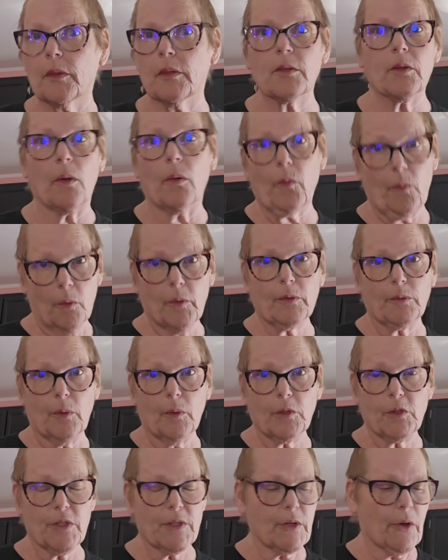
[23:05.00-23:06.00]
So
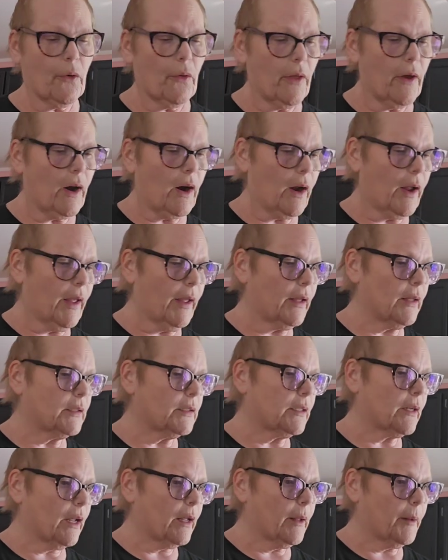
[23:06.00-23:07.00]
we'll just go there.
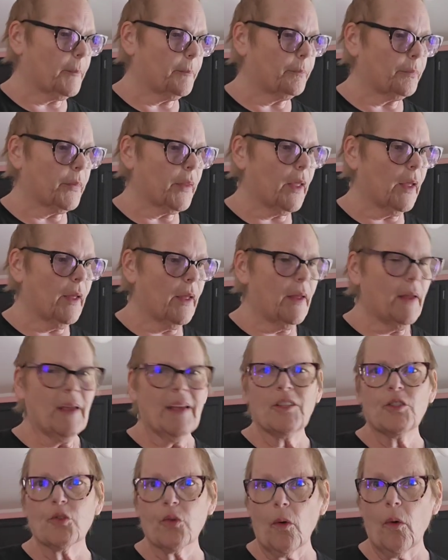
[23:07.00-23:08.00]
And
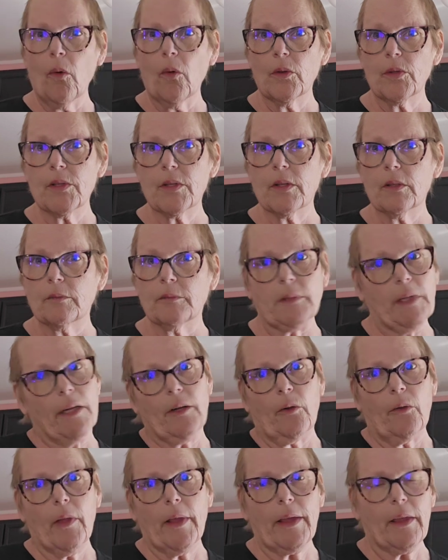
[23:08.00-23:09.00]
trolls, I
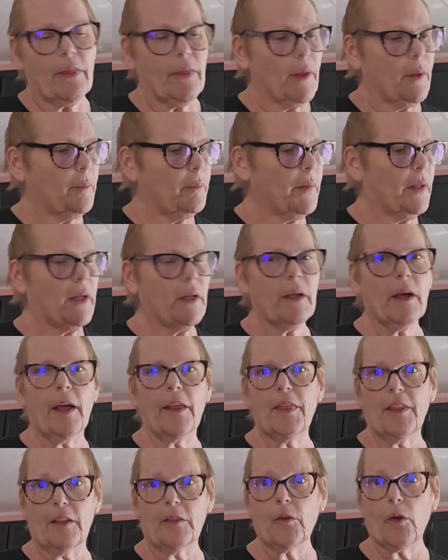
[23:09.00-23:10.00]
don't like them.
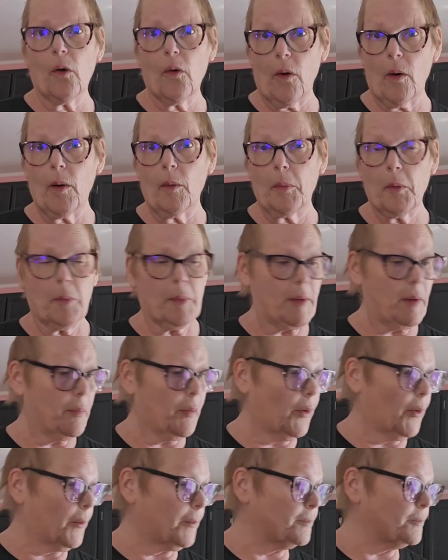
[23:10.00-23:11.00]
I think they're horrible
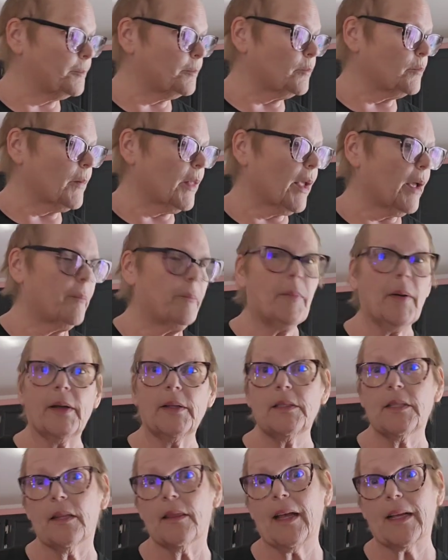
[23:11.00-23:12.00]
people.
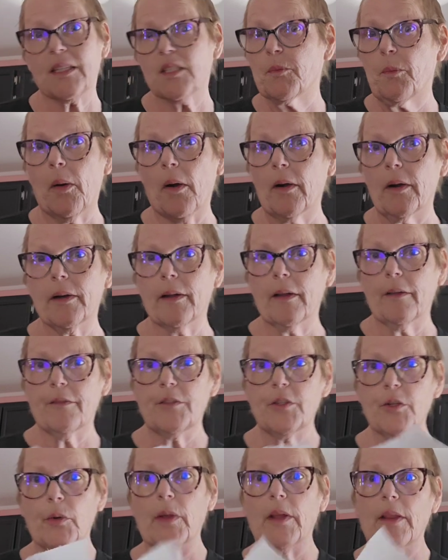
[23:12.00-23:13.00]
But that's part
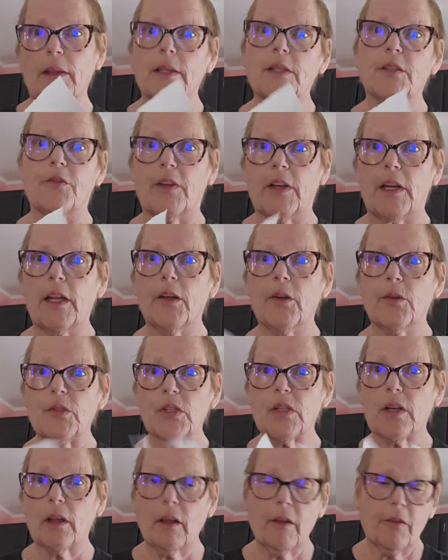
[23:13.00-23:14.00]
of doing this video
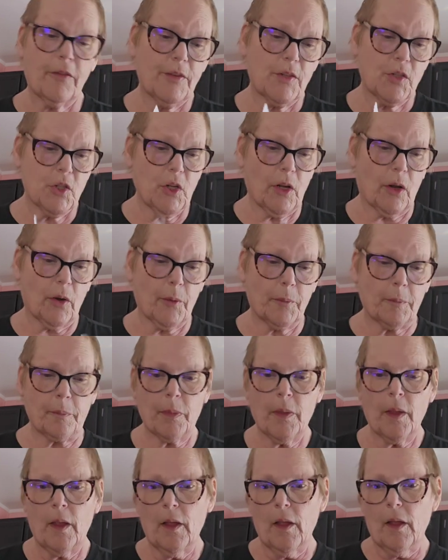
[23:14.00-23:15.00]
stuff. So
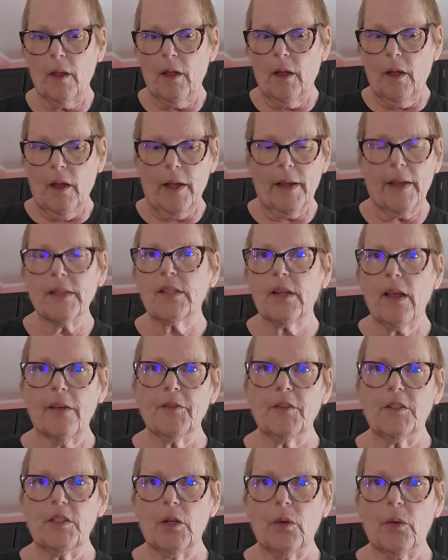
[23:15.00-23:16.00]
I guess I'll
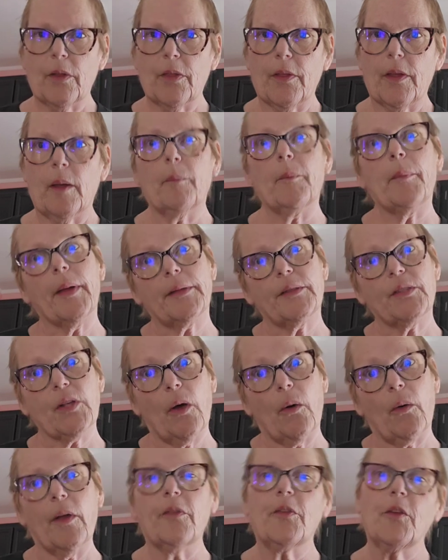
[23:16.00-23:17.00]
have to deal with it. But
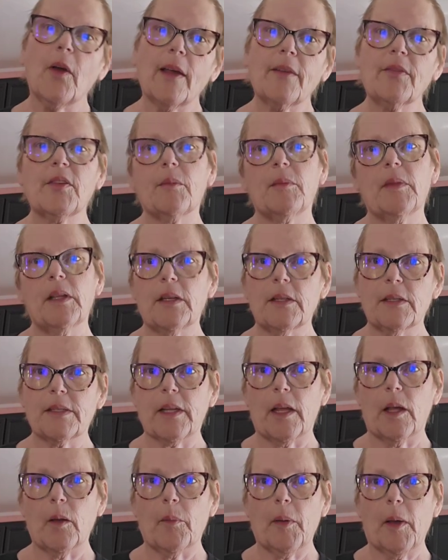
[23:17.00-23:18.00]
so if you have something to
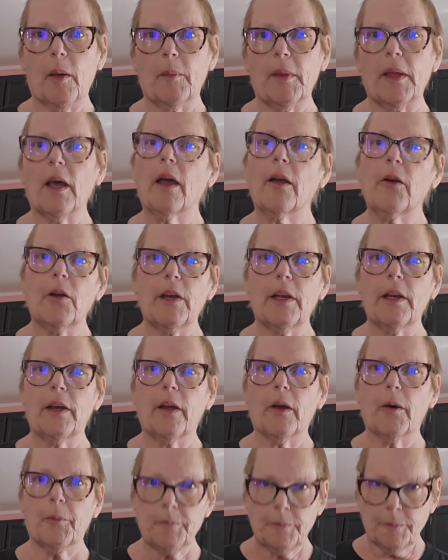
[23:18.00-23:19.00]
say about me, I already
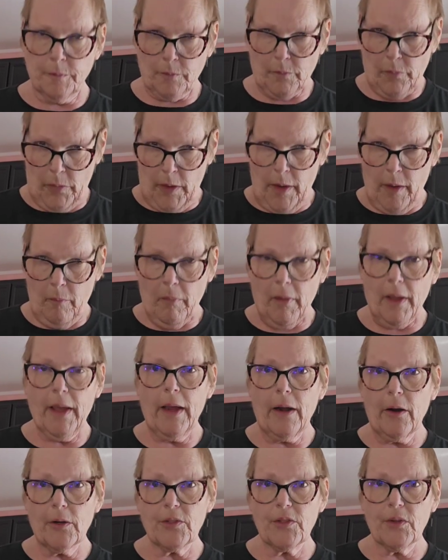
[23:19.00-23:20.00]
know. My
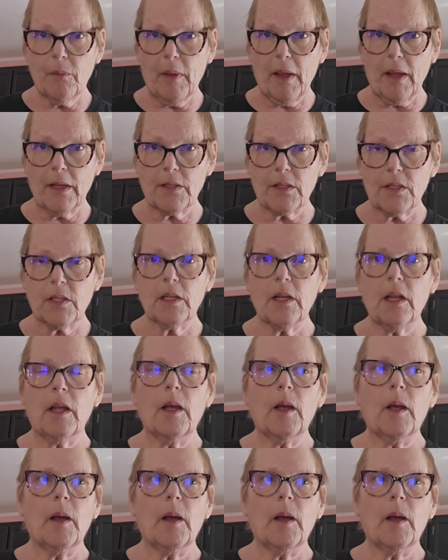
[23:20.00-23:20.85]
hair is a mess.